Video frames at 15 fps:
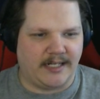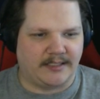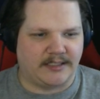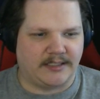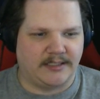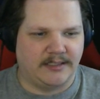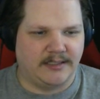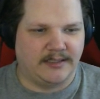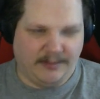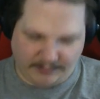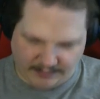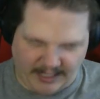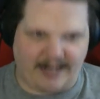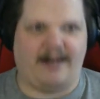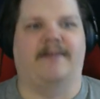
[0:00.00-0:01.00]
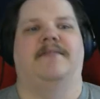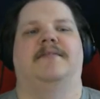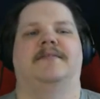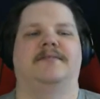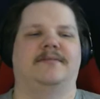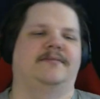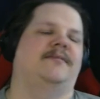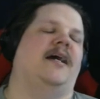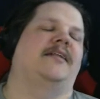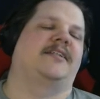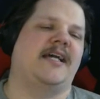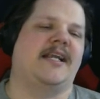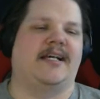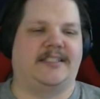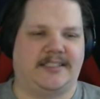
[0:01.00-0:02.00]
Oh, I know. There. It's ant.
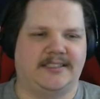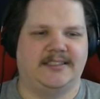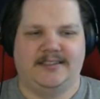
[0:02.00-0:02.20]
Antennas.